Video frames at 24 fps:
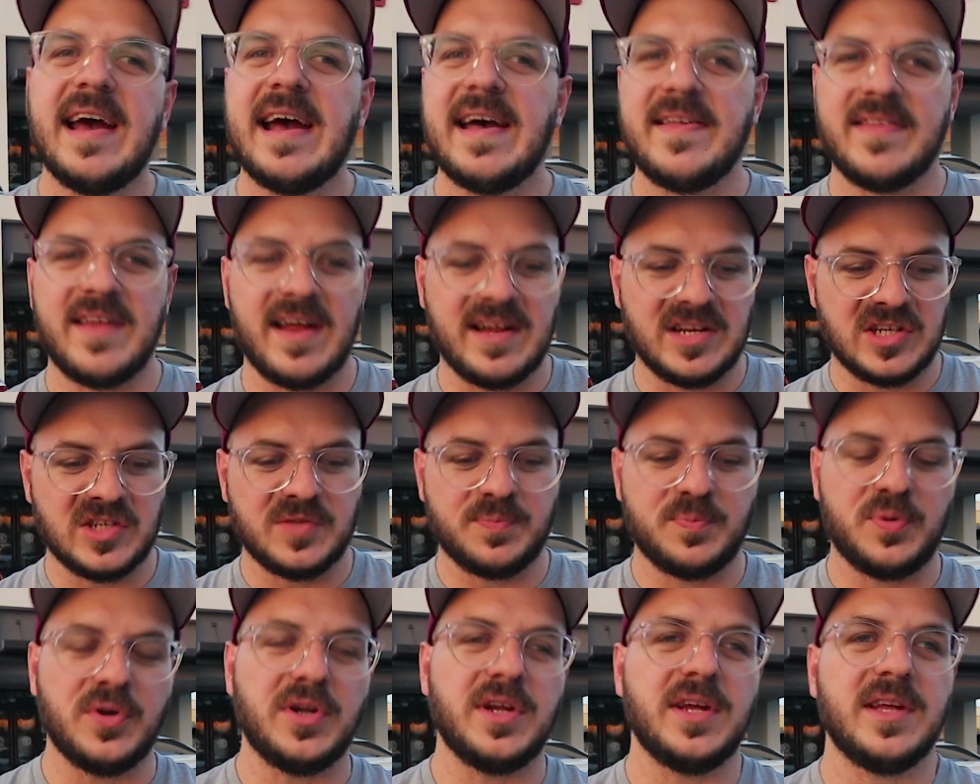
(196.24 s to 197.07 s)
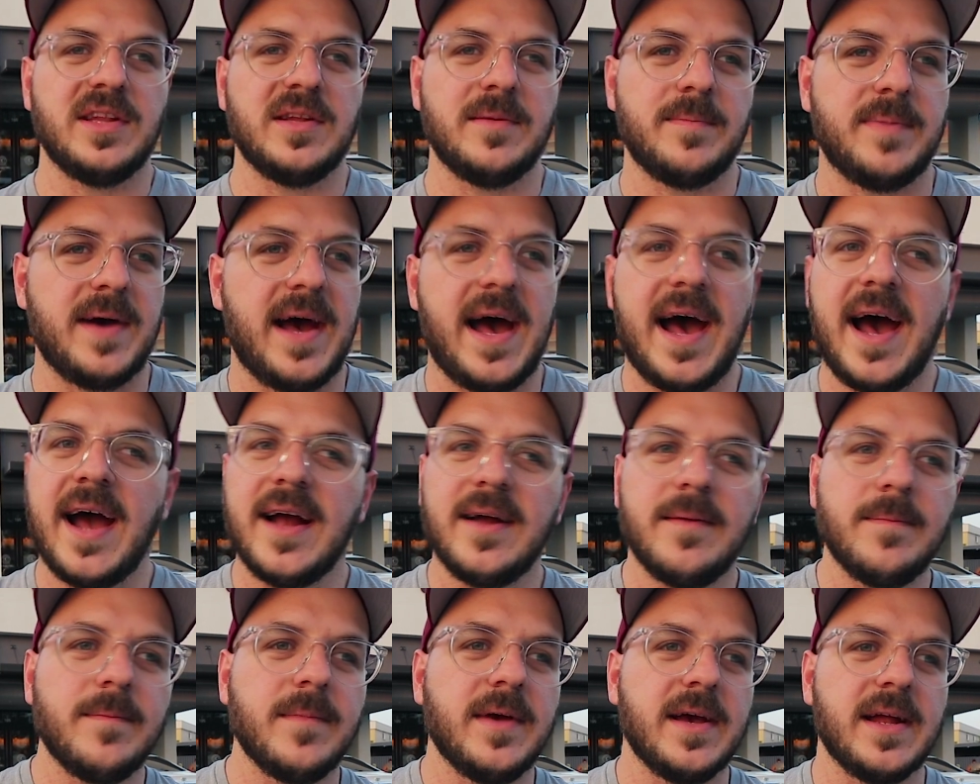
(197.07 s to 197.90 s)
and then I just put it in the
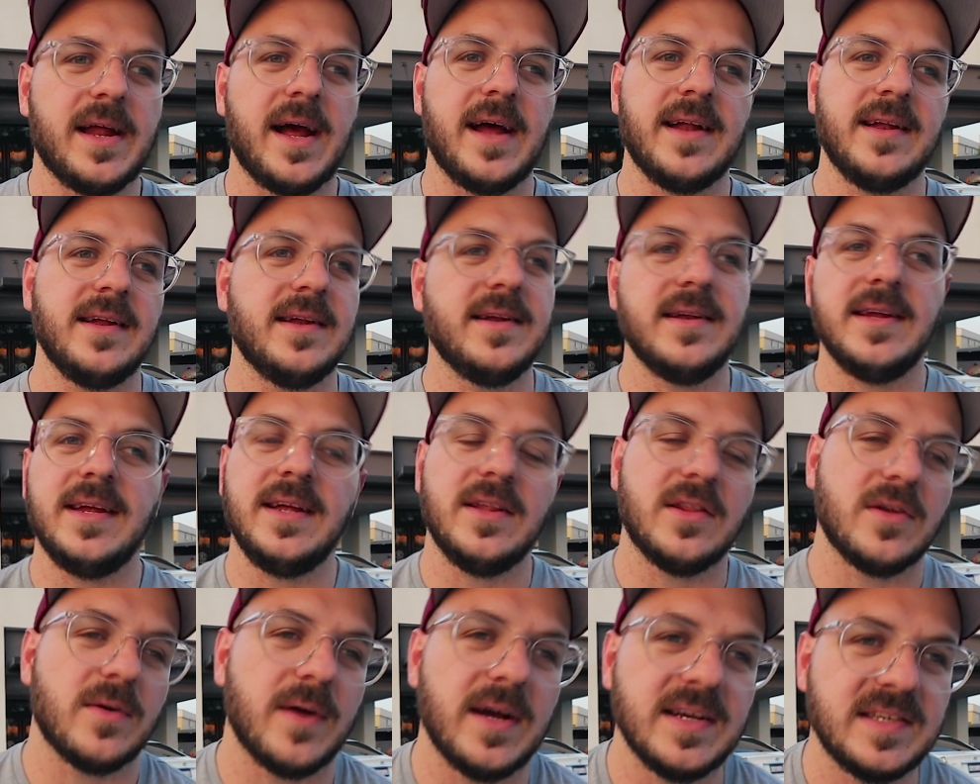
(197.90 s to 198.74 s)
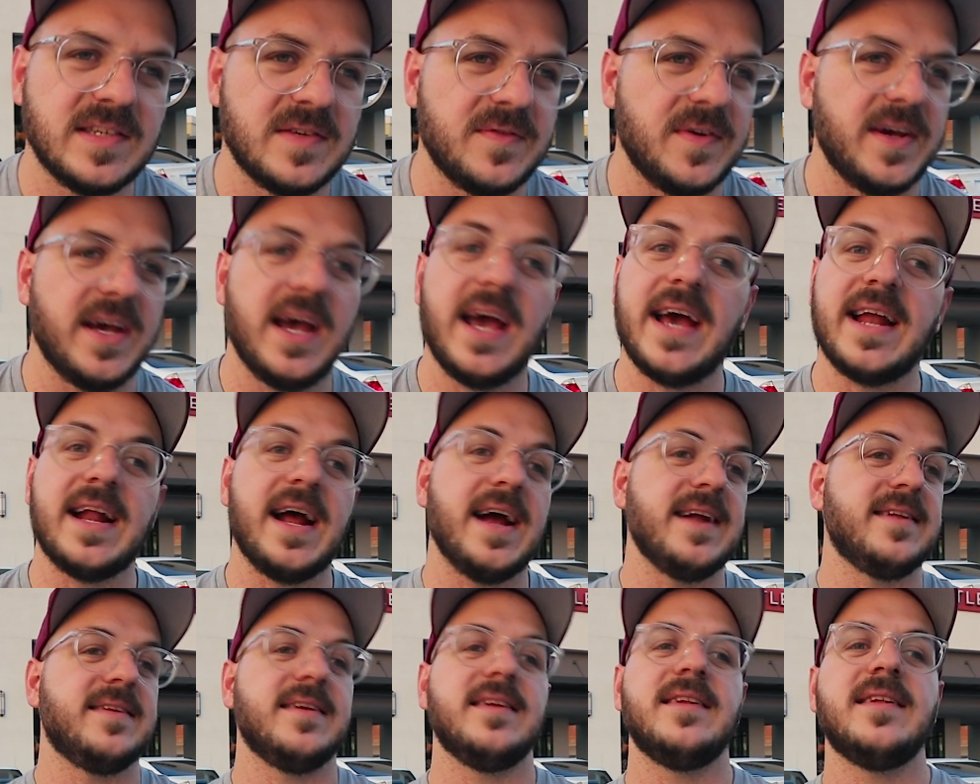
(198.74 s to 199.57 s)
bag, and I didn't eat the rest of it, and
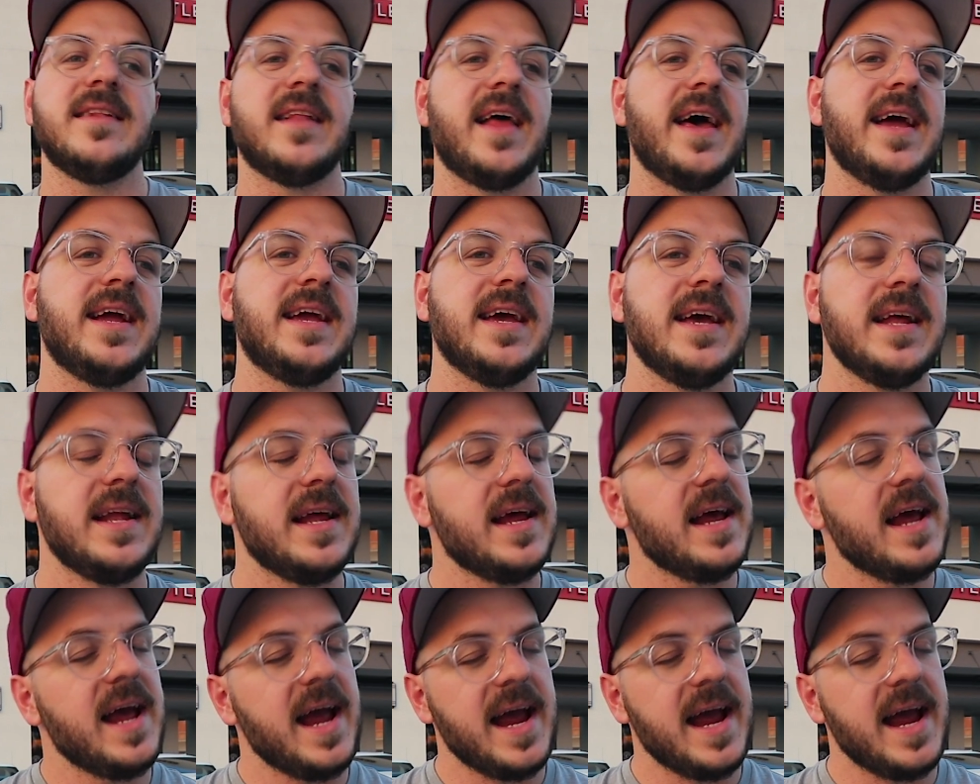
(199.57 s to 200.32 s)
I didn't like it.